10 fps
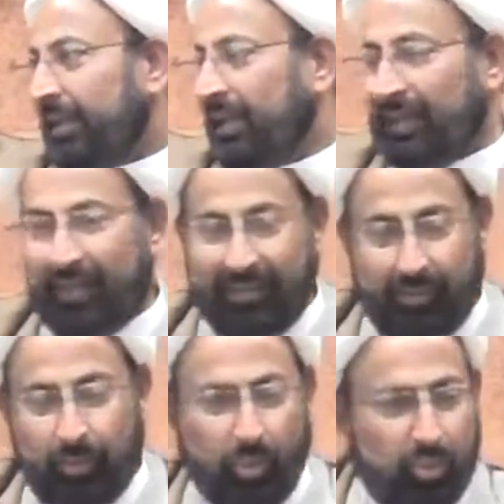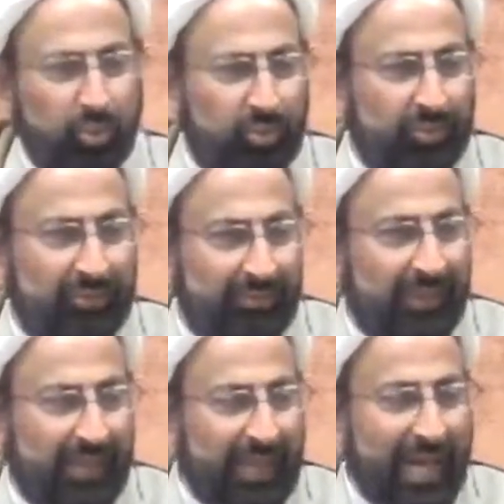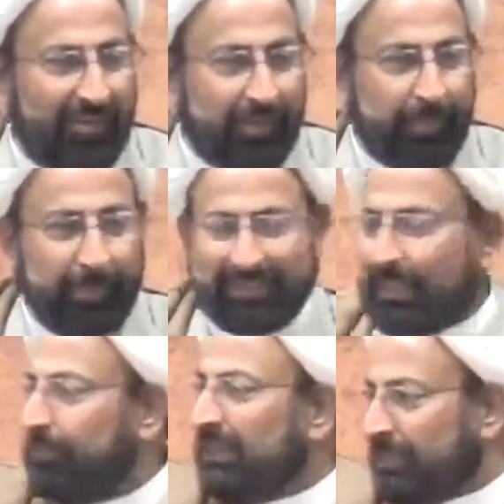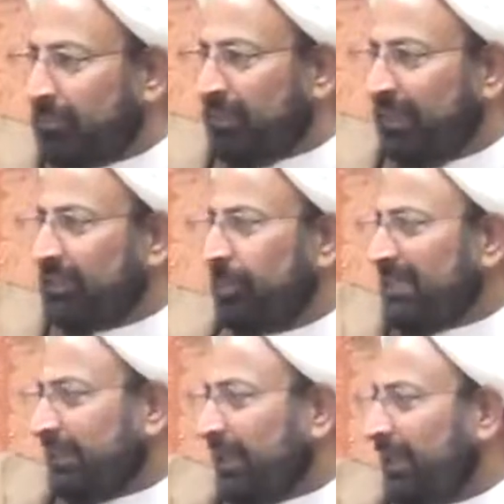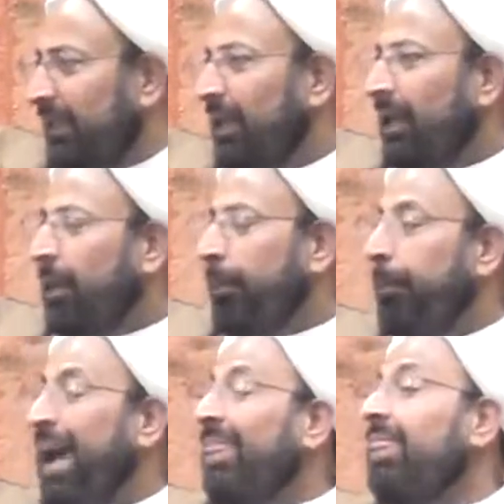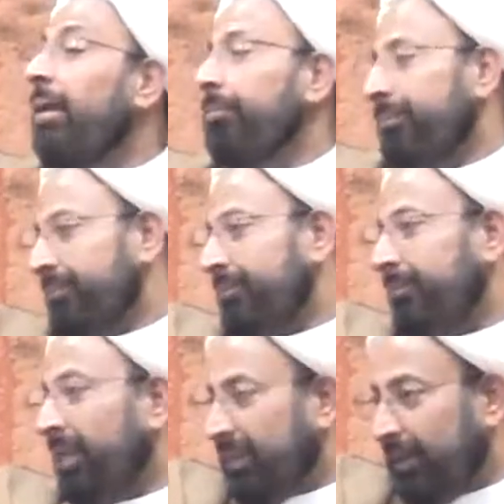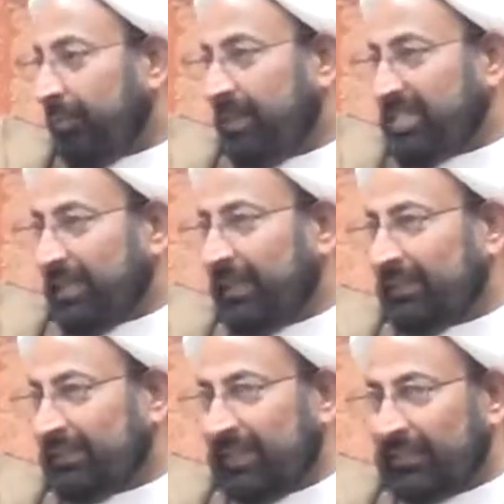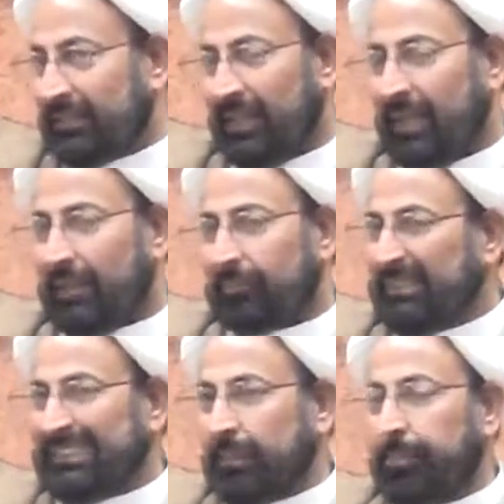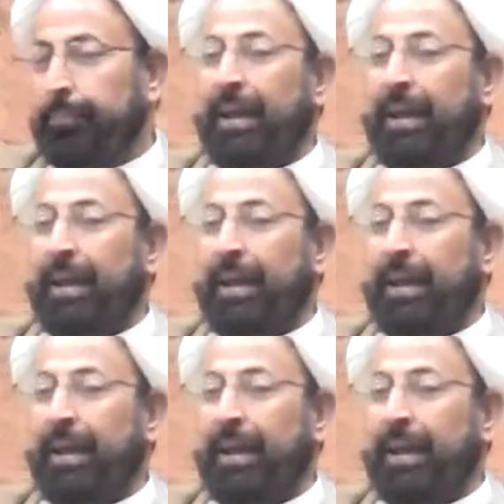In Urdu, our people say Misam. It's basically Maytham. Basically, it's not Misam.